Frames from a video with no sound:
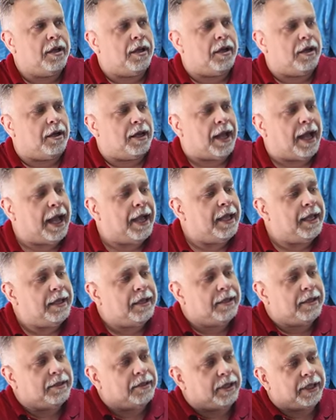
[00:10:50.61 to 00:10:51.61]
Uh, I
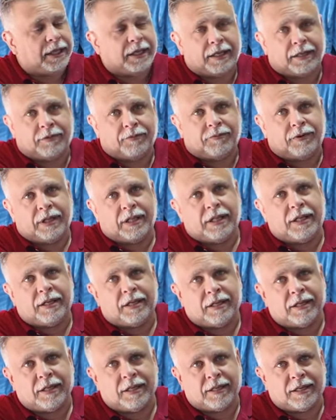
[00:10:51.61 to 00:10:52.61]
didn't
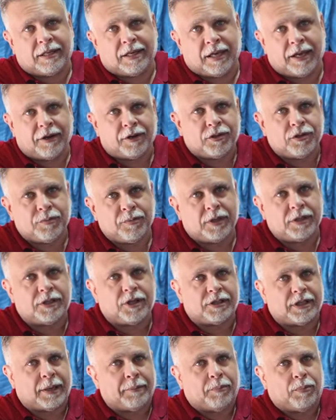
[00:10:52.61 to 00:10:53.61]
really care too much
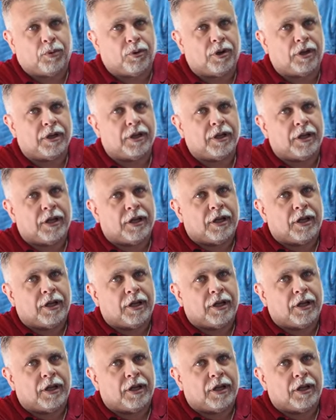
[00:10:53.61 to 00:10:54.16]
because I bought